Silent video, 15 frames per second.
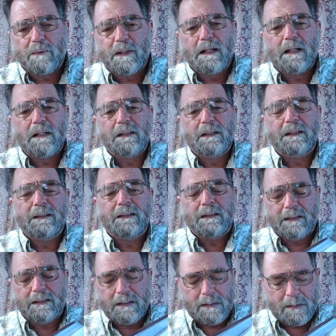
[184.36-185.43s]
a while
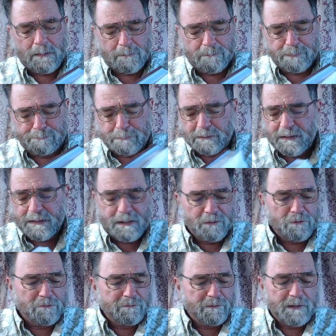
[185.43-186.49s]
and uh,
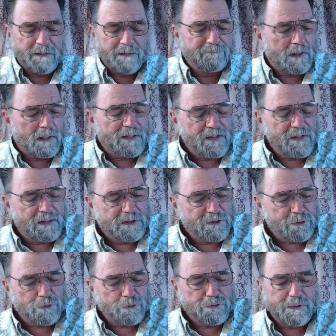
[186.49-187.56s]
playing over it. I, I think
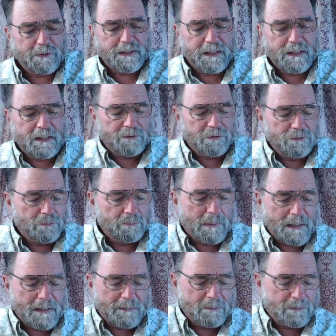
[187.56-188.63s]
I told you I got a new
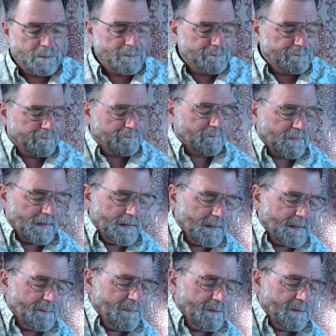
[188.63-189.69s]
Bible,
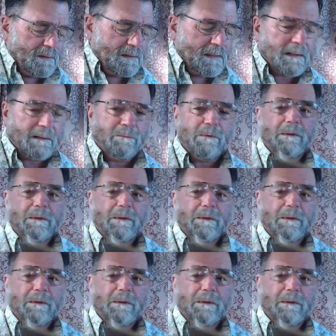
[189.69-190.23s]
and I've been I uh,